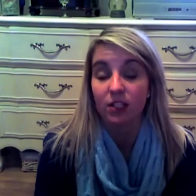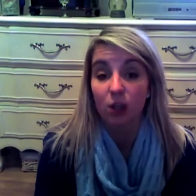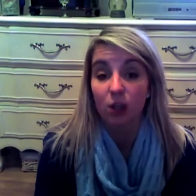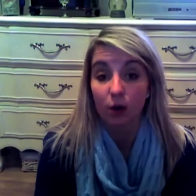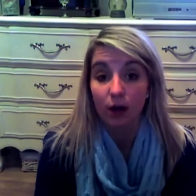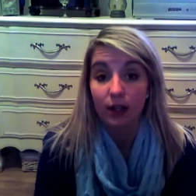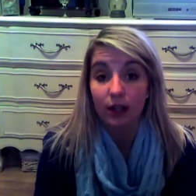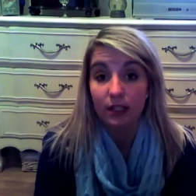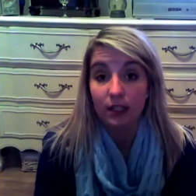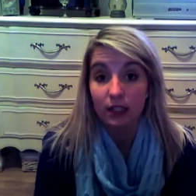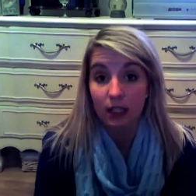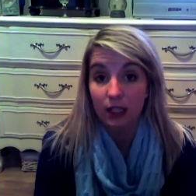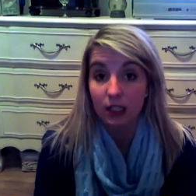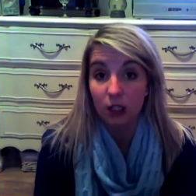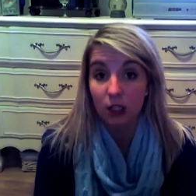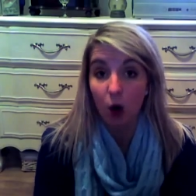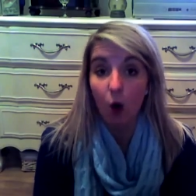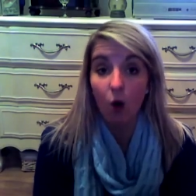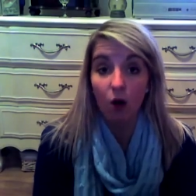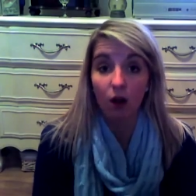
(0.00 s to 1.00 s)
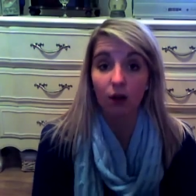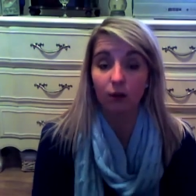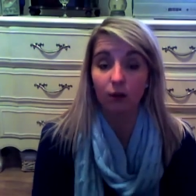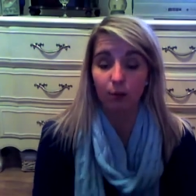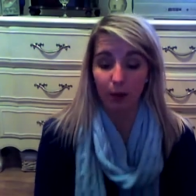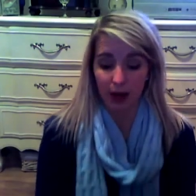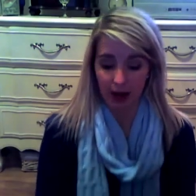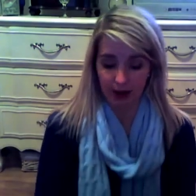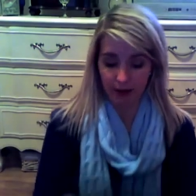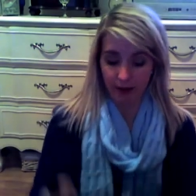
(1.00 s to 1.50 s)
So it's it's old,
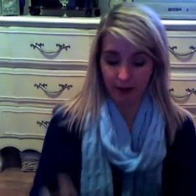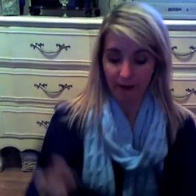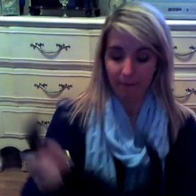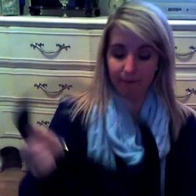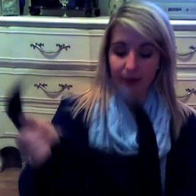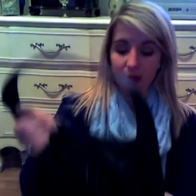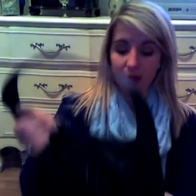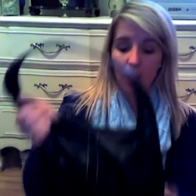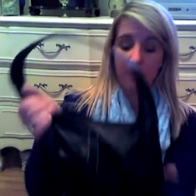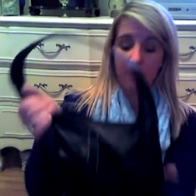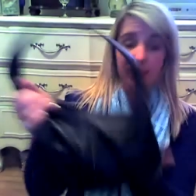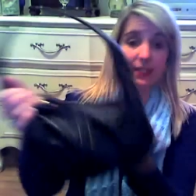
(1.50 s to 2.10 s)
but um,